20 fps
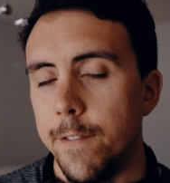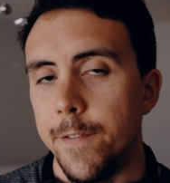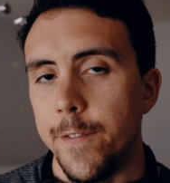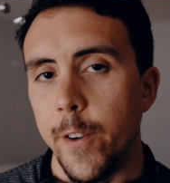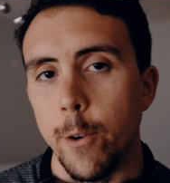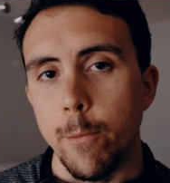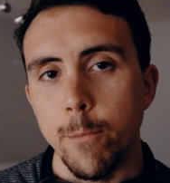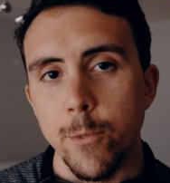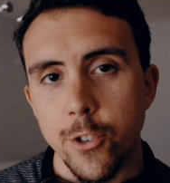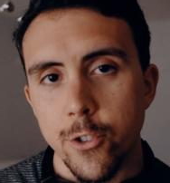
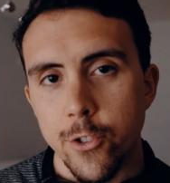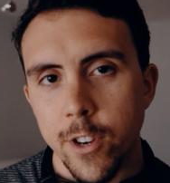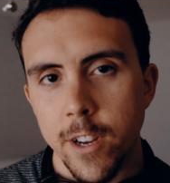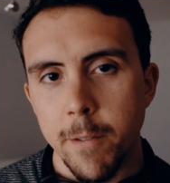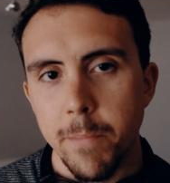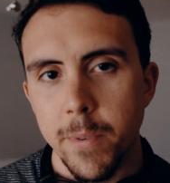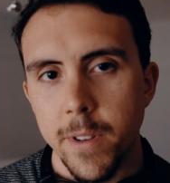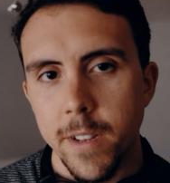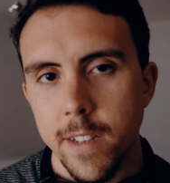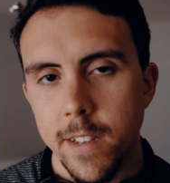film
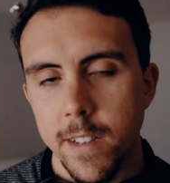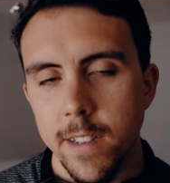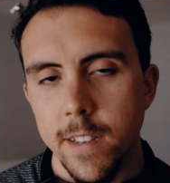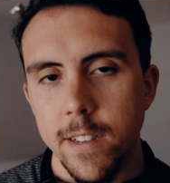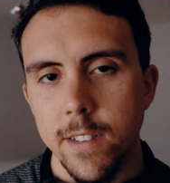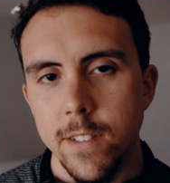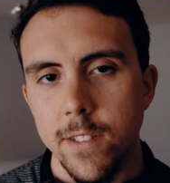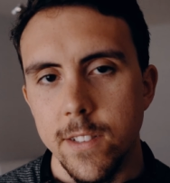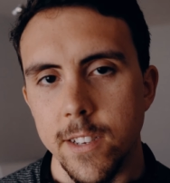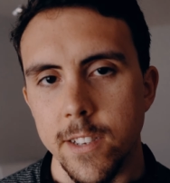strip
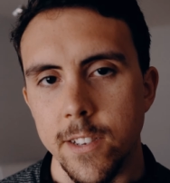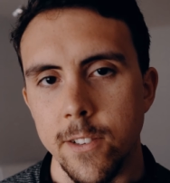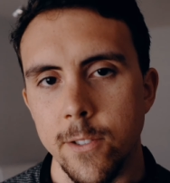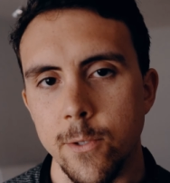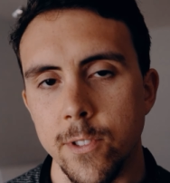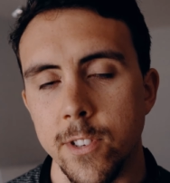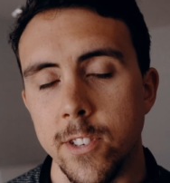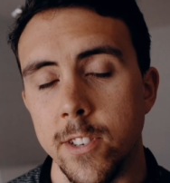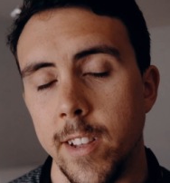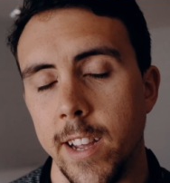
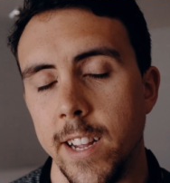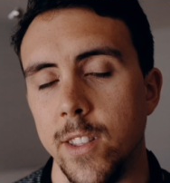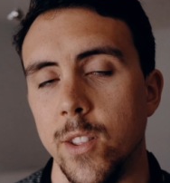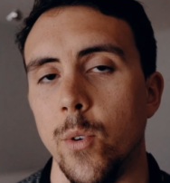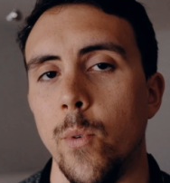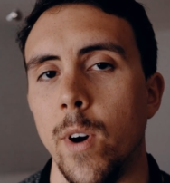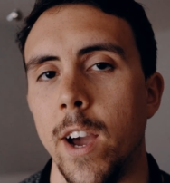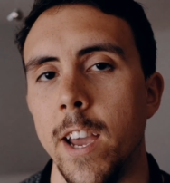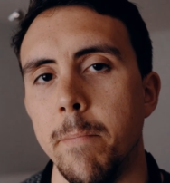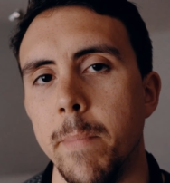to select the
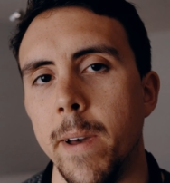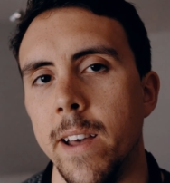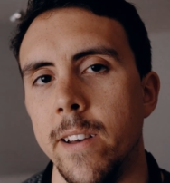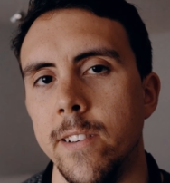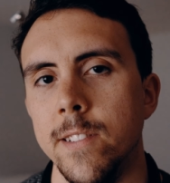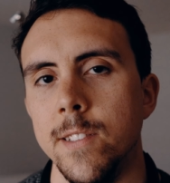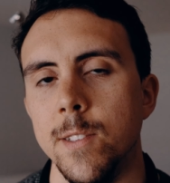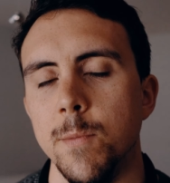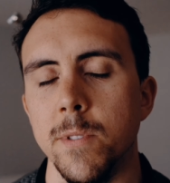white balance,